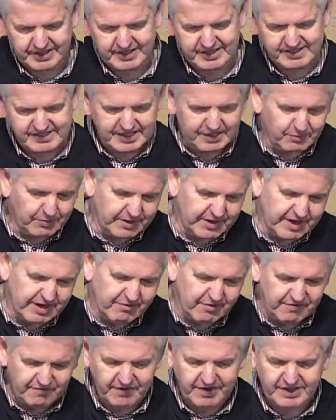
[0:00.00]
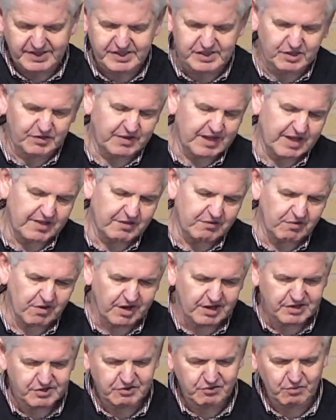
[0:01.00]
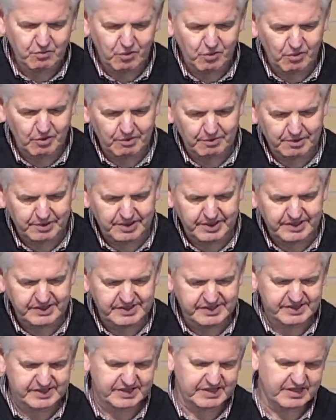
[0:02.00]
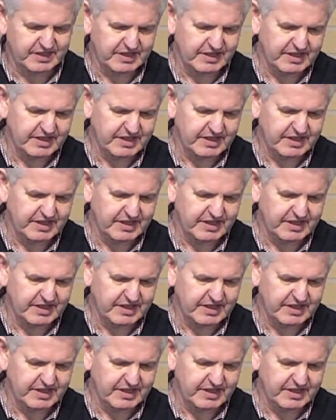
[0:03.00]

said when he reflected on that, the writer of War and Peace.